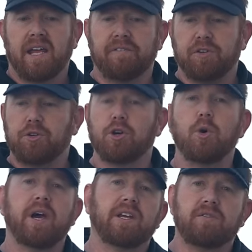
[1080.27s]
if you
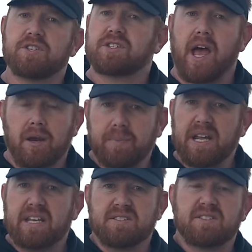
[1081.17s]
do it, you've just got to
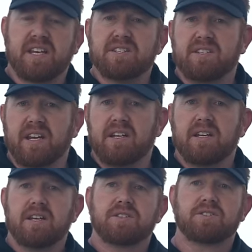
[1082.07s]
be consistent
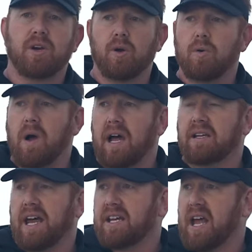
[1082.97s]
so I
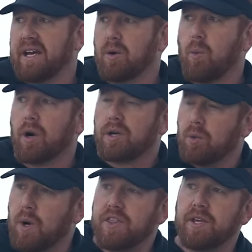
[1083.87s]
like kind of
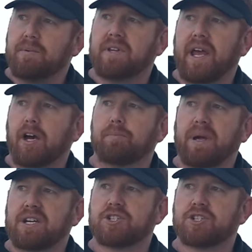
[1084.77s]
working with him to help make